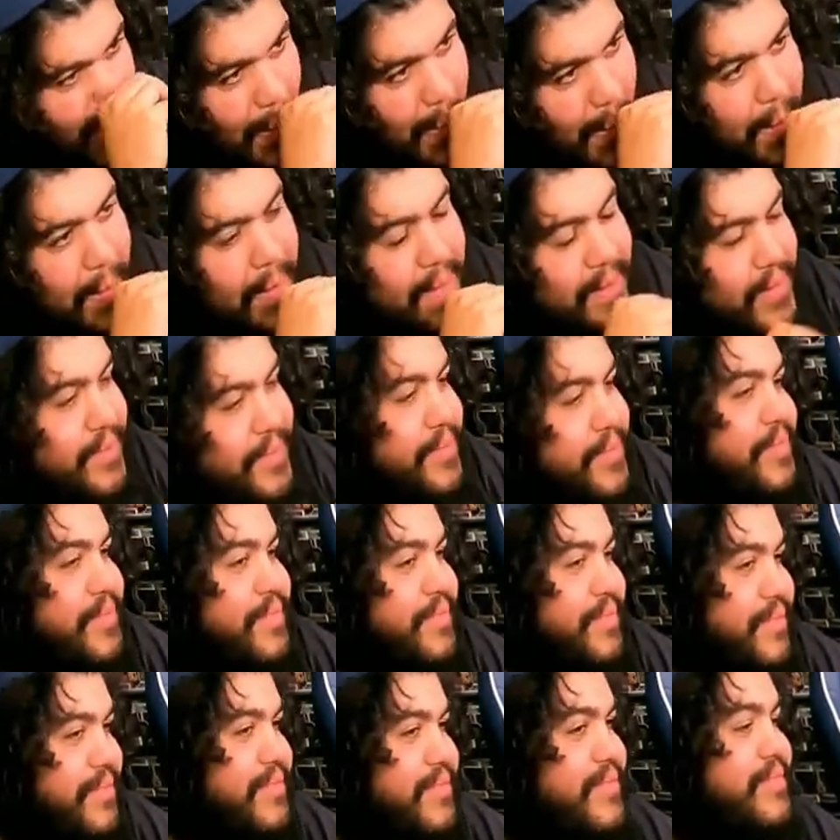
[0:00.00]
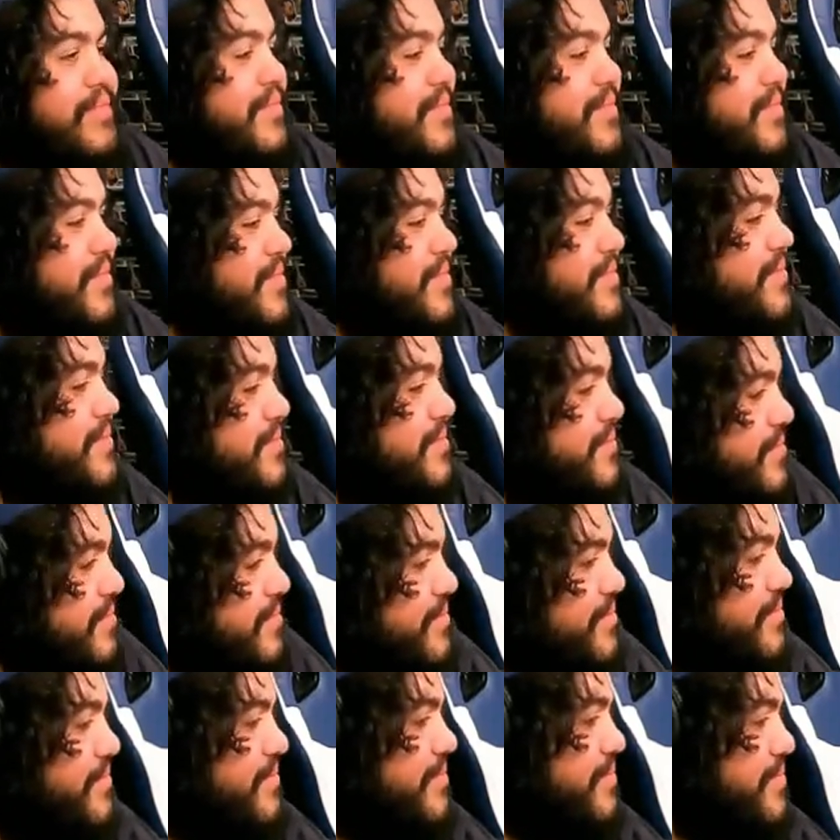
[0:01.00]
I'm like this is cool. And I'm looking at I'm
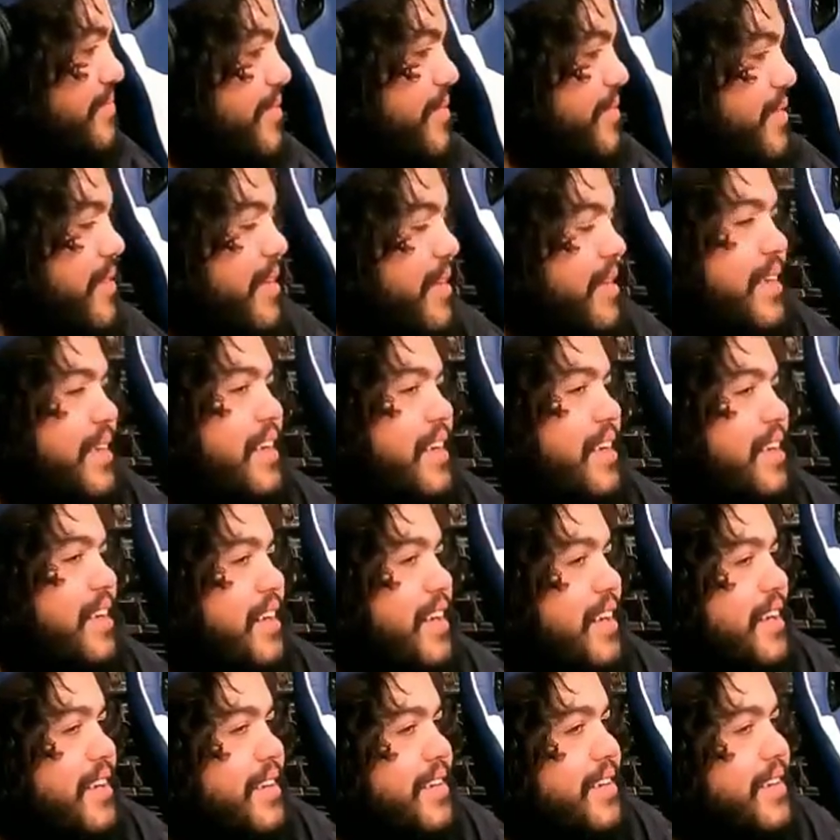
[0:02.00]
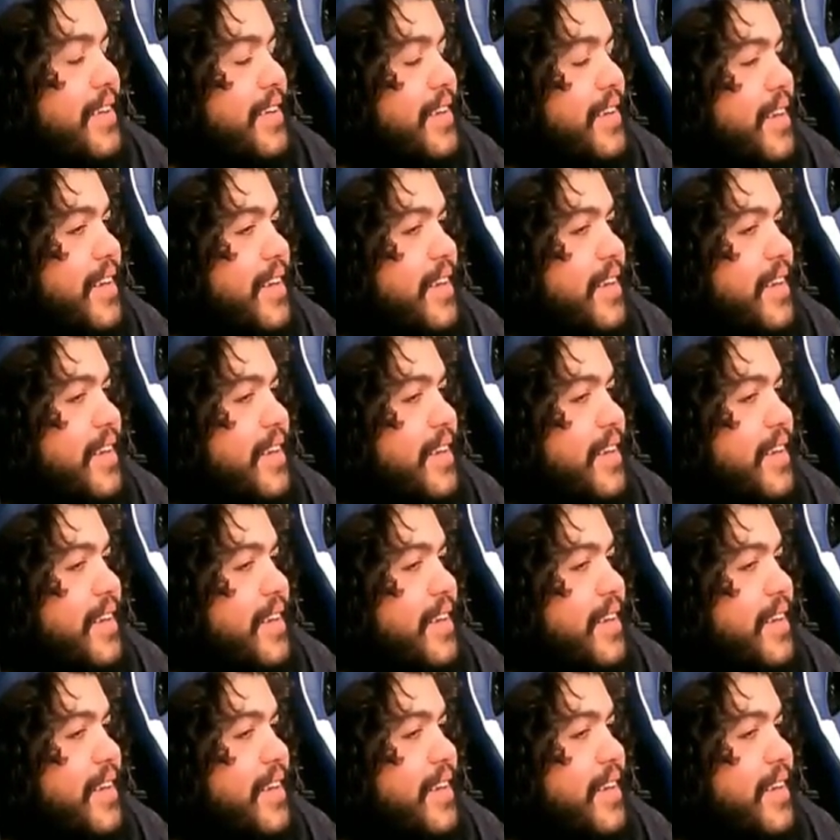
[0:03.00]
looking more at the crowd and I'm like